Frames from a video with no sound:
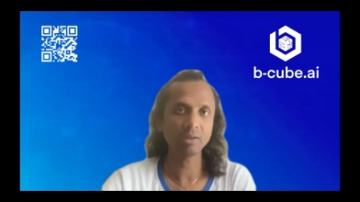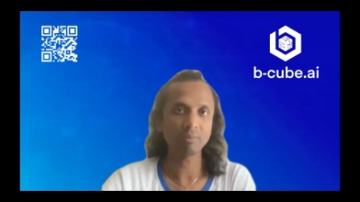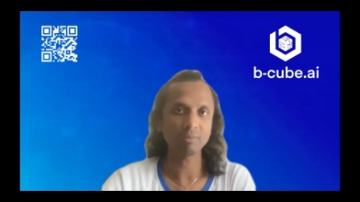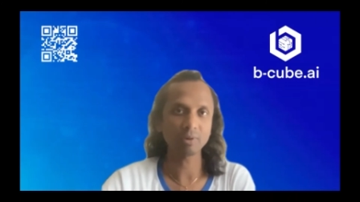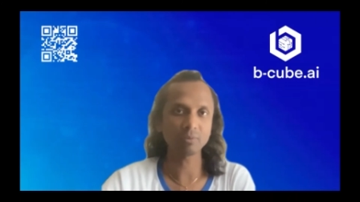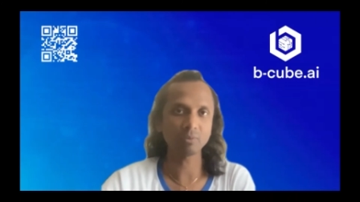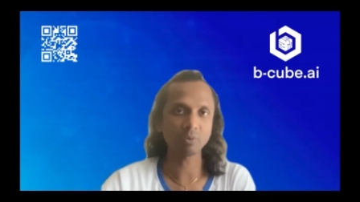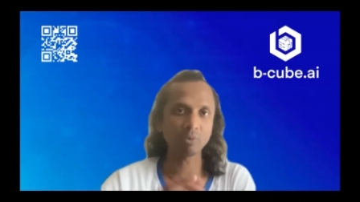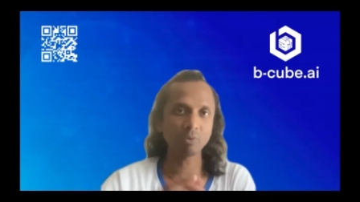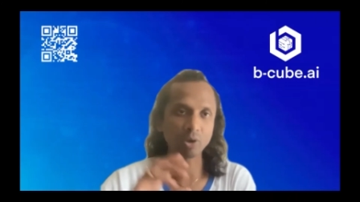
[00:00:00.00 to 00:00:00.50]

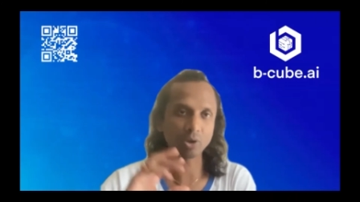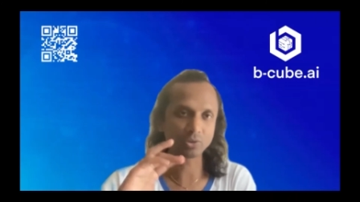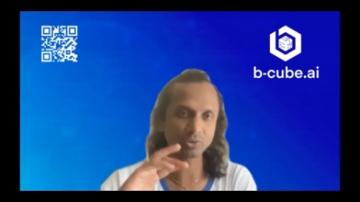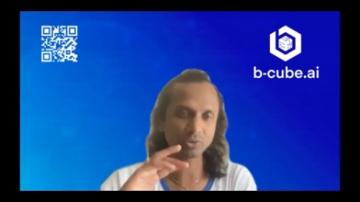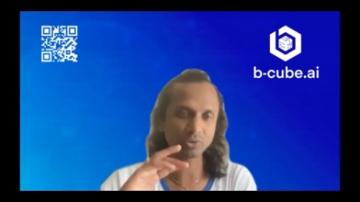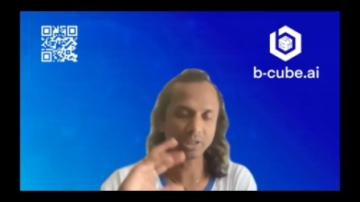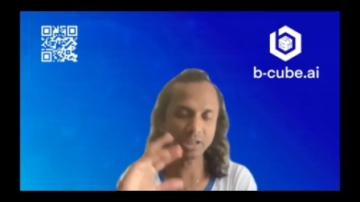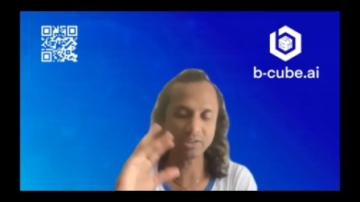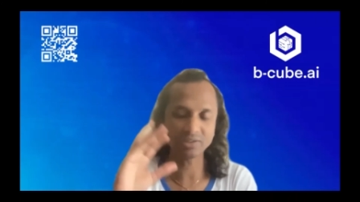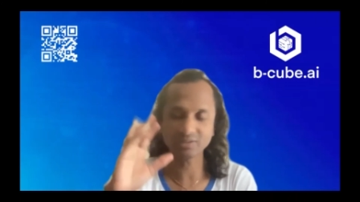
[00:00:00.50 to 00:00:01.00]
but we will also
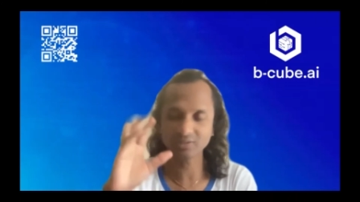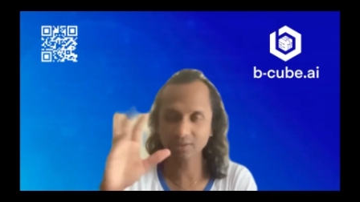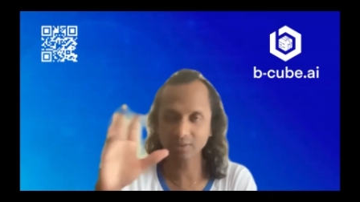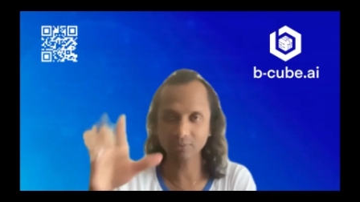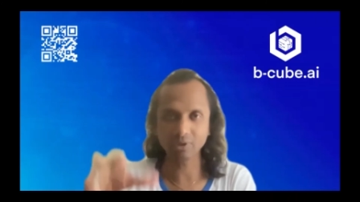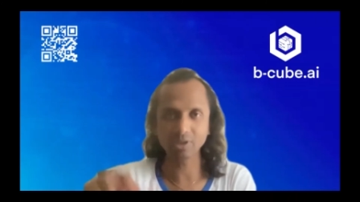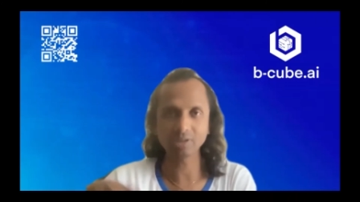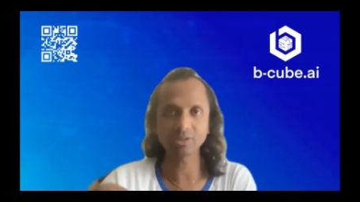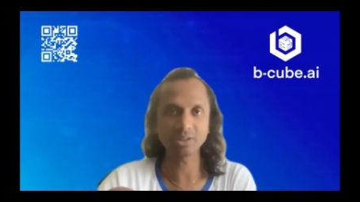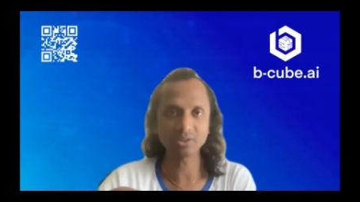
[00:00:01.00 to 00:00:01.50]
take
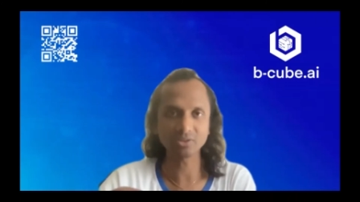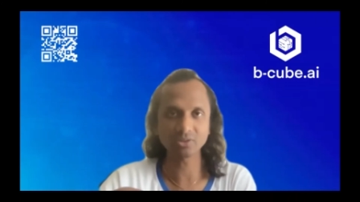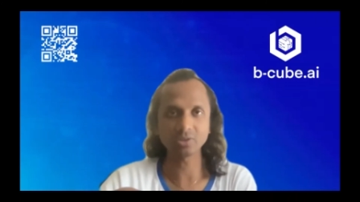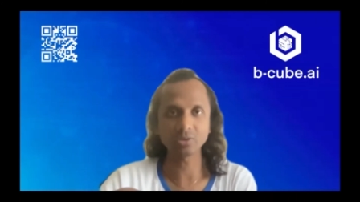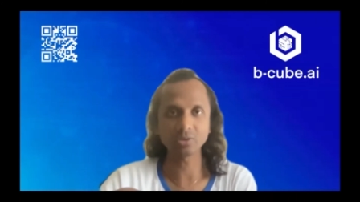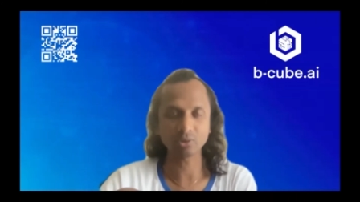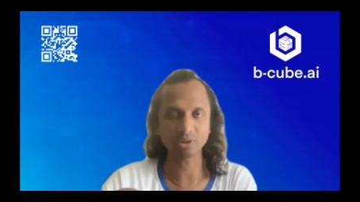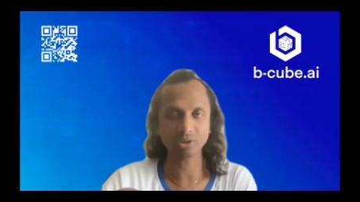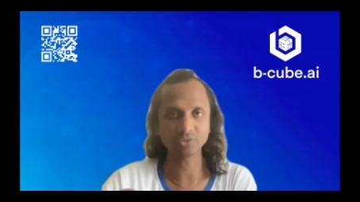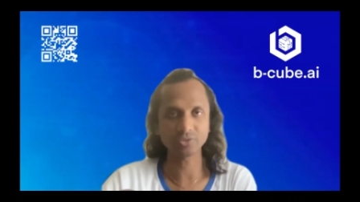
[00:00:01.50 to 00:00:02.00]
several things
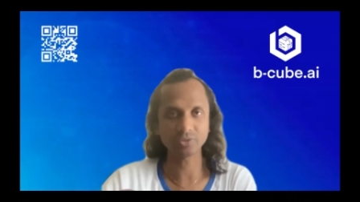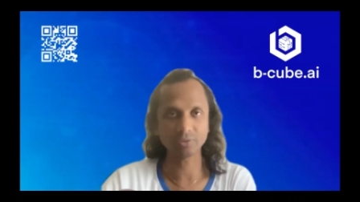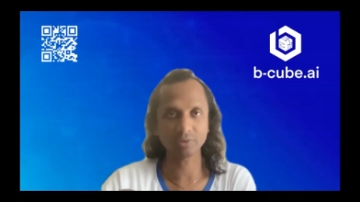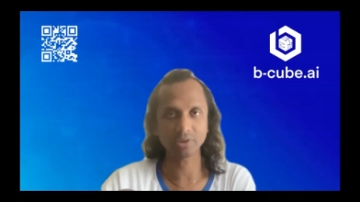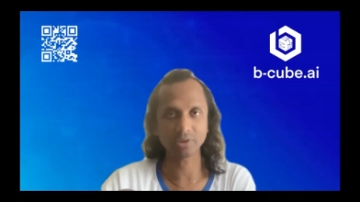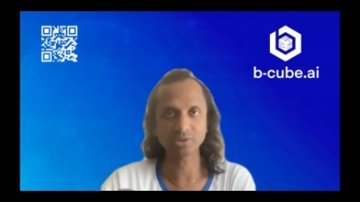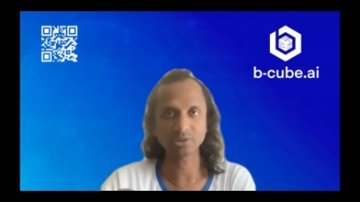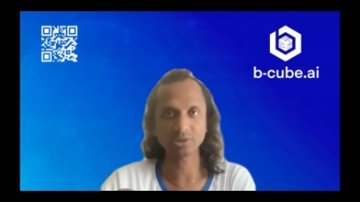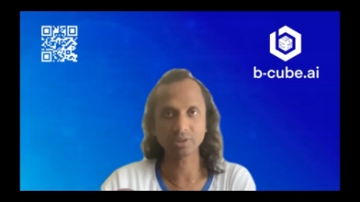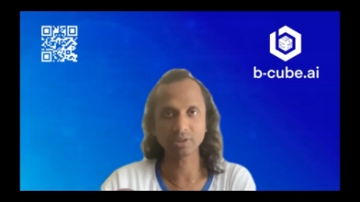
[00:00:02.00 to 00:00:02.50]
into
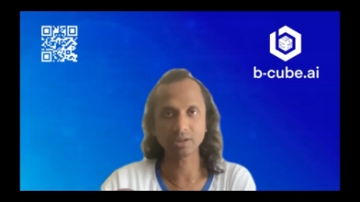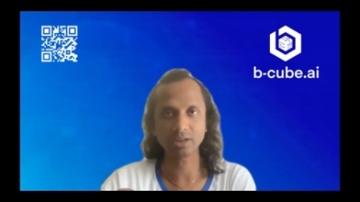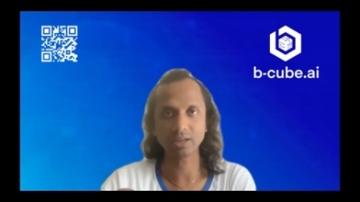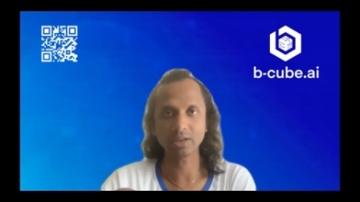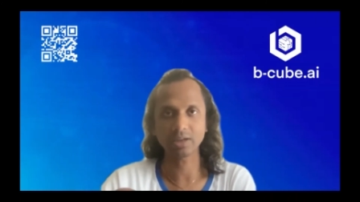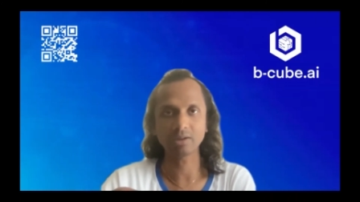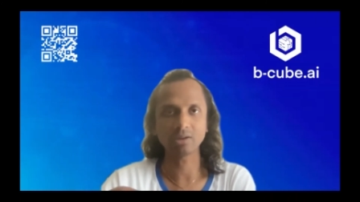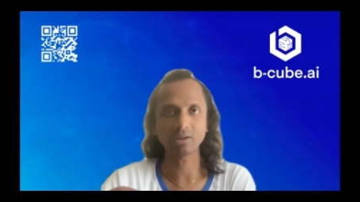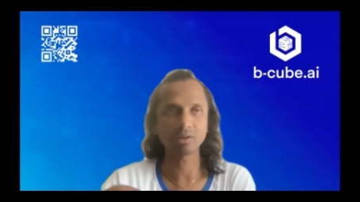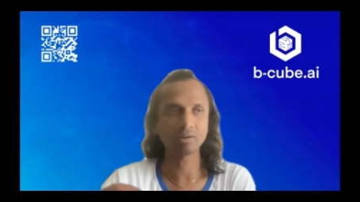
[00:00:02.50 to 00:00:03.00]
consideration,
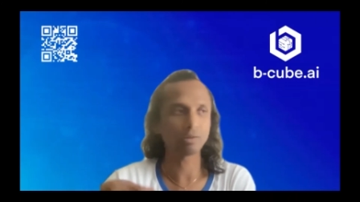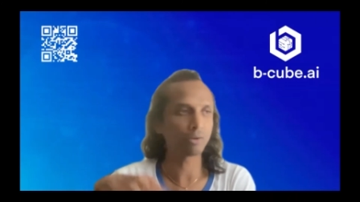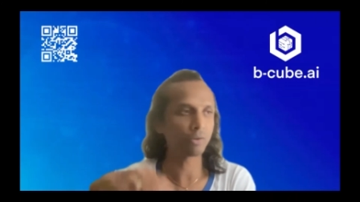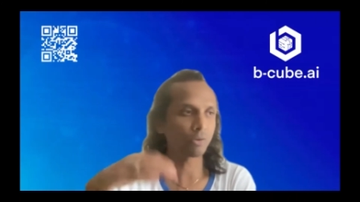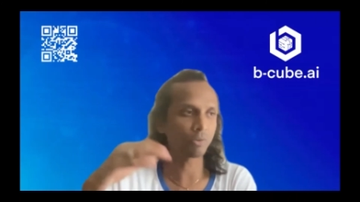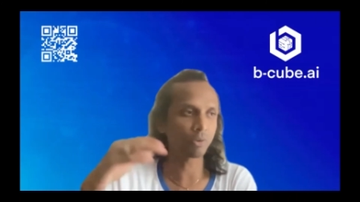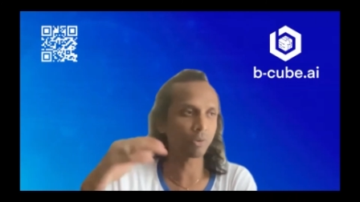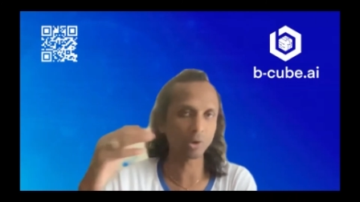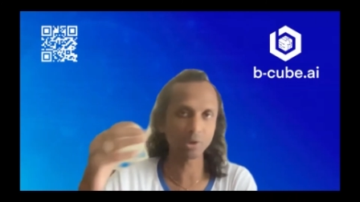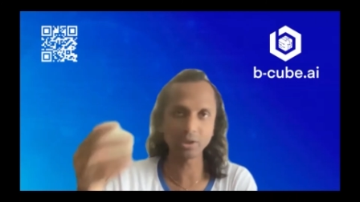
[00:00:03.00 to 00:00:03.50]
like
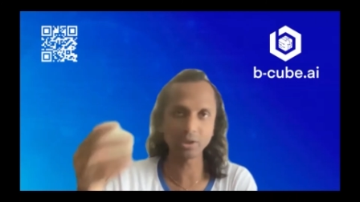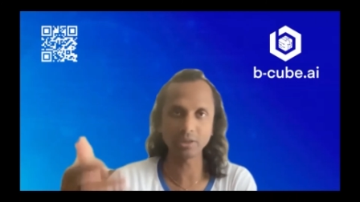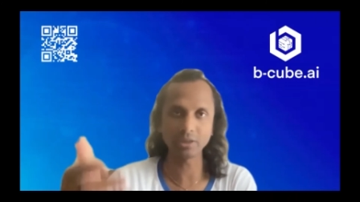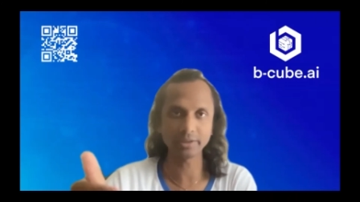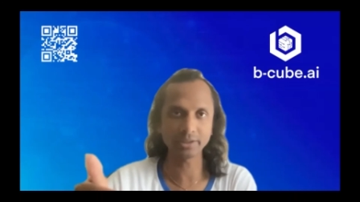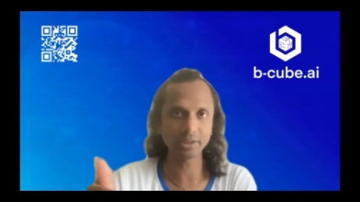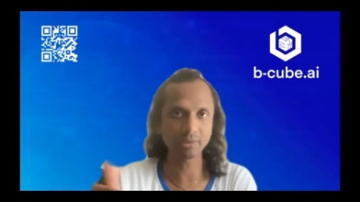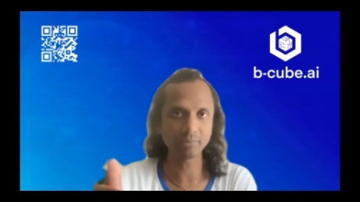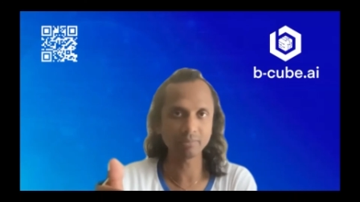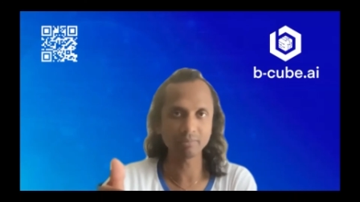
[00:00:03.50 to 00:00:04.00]

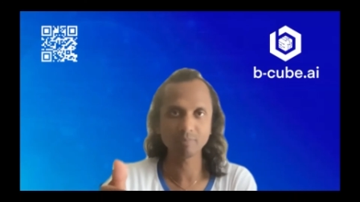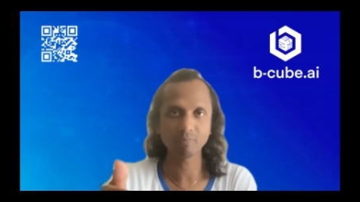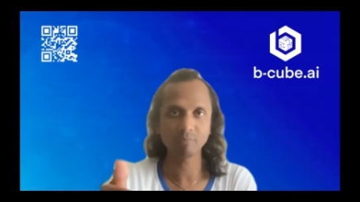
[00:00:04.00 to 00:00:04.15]
loyalty